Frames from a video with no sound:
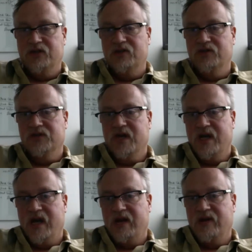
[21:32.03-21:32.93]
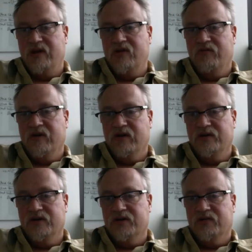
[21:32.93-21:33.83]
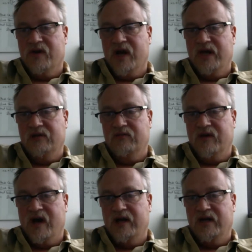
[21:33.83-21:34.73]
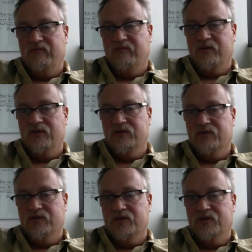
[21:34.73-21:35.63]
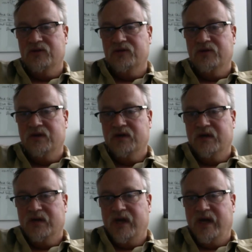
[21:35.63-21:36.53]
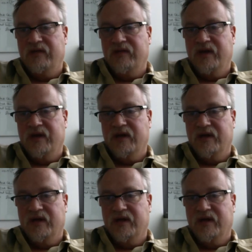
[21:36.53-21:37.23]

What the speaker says: use. And then over to the right, you've got info user 2, and then